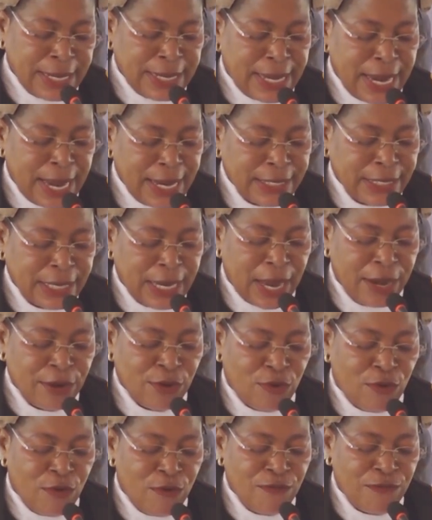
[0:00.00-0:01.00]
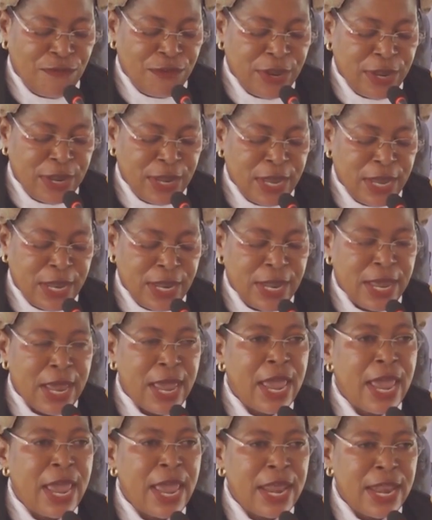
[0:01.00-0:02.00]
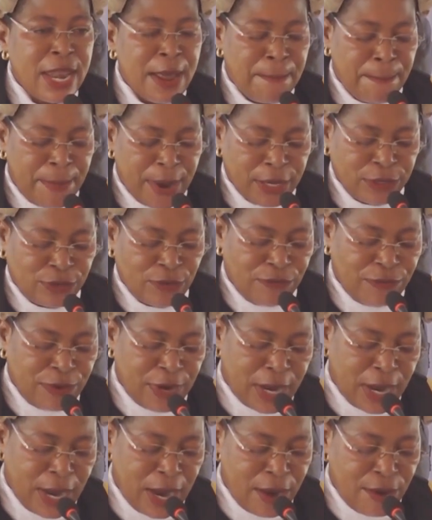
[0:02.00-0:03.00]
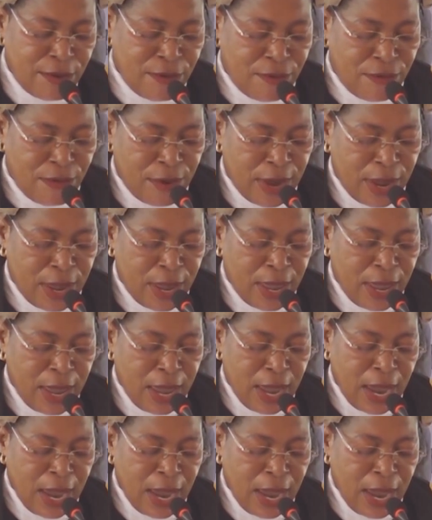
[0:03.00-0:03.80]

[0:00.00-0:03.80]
that can convene in any part of the country.